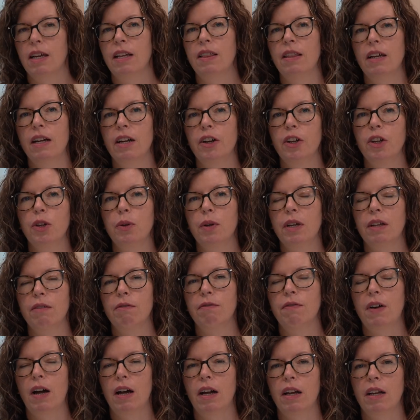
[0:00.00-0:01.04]
and there you can
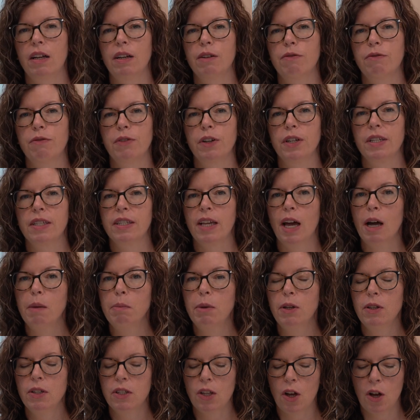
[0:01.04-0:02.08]
find free
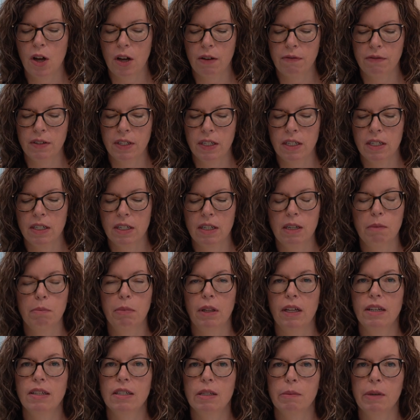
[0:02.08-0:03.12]
samples often,
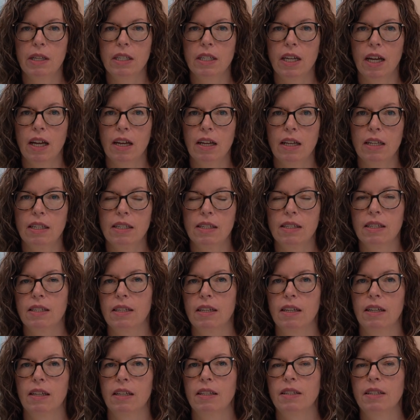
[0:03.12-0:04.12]
placement tests,